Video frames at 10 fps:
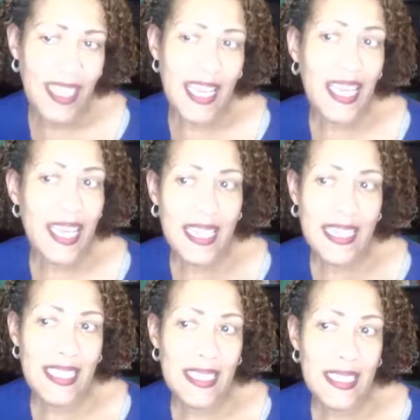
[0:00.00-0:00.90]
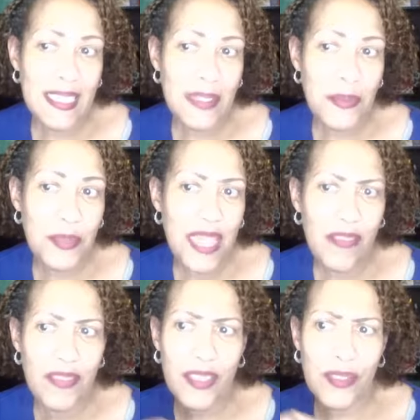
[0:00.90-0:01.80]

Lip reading: And we have this